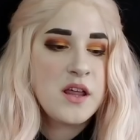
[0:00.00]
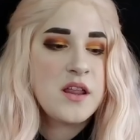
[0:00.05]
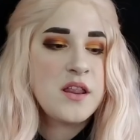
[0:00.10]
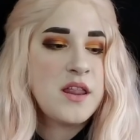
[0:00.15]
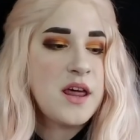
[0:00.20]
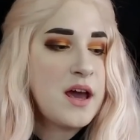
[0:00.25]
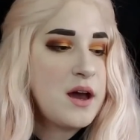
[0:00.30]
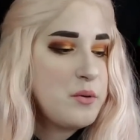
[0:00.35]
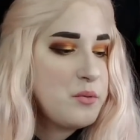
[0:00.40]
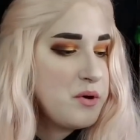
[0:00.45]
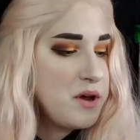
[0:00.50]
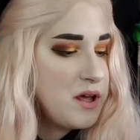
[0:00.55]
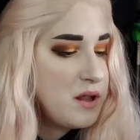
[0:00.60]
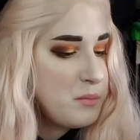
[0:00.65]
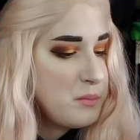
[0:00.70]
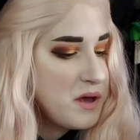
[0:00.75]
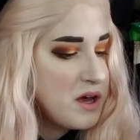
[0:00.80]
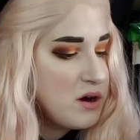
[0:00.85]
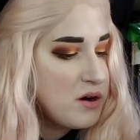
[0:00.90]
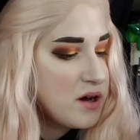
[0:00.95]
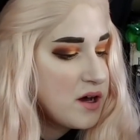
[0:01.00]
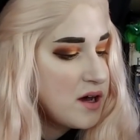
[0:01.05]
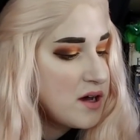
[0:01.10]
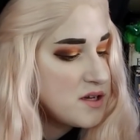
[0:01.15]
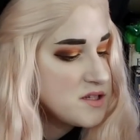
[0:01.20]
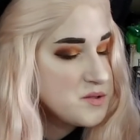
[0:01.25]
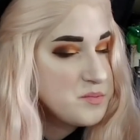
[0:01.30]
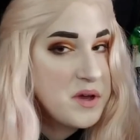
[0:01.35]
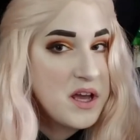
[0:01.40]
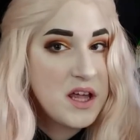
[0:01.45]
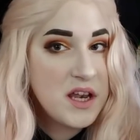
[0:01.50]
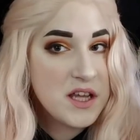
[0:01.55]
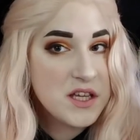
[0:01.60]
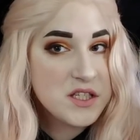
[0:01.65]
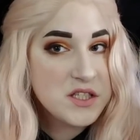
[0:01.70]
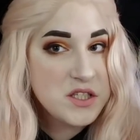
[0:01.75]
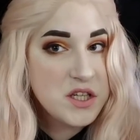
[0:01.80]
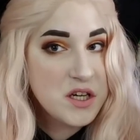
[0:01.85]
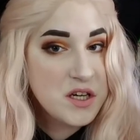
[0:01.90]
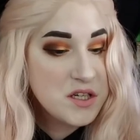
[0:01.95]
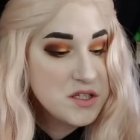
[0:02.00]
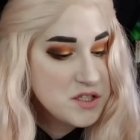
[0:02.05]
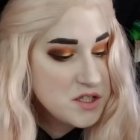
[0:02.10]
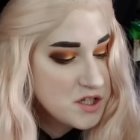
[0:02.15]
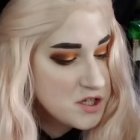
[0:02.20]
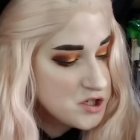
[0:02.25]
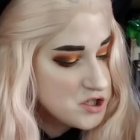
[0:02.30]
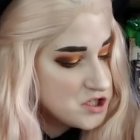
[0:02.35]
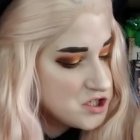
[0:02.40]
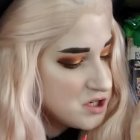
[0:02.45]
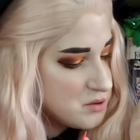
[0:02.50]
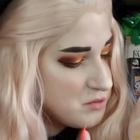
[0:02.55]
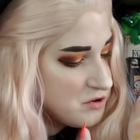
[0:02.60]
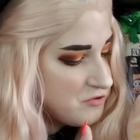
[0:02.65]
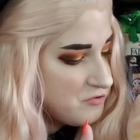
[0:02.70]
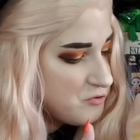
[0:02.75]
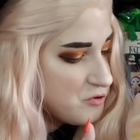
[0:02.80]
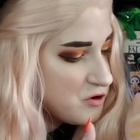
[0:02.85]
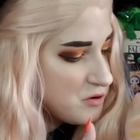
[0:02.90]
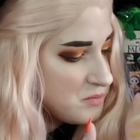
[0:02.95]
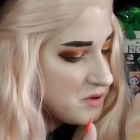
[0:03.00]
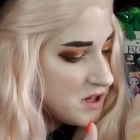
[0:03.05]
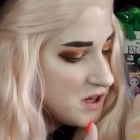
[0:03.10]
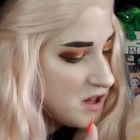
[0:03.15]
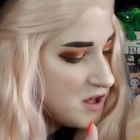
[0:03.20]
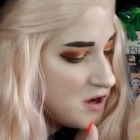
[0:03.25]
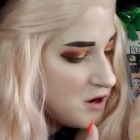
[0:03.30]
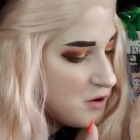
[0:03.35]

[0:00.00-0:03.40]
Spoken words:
that when Melt Cosmetics does their shimmer formula